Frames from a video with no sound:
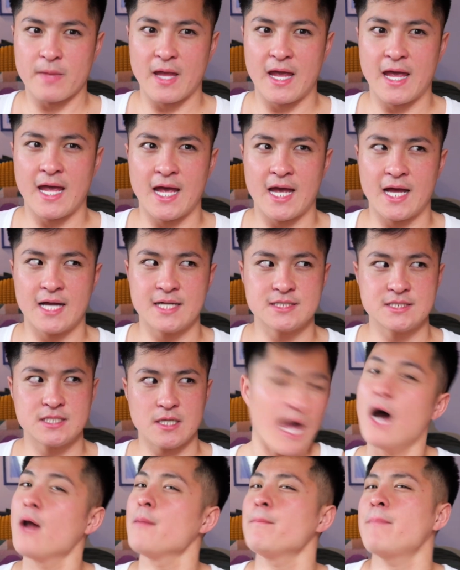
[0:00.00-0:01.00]
and
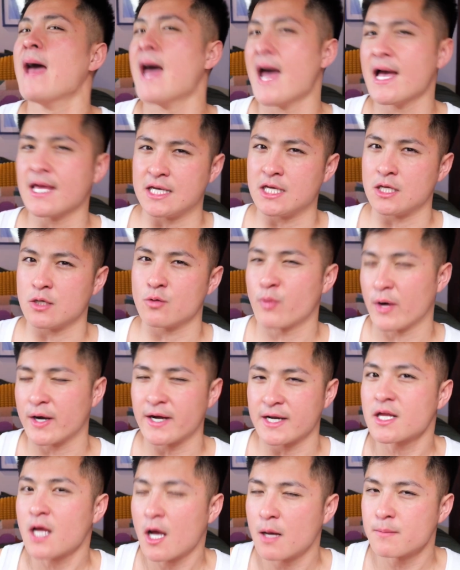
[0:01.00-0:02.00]
unpacking where
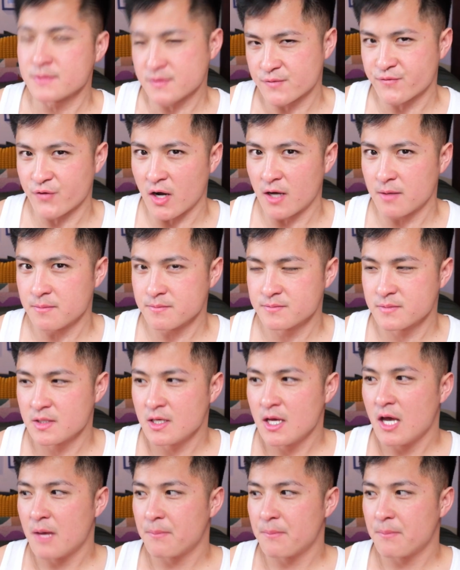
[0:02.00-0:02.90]
it comes from.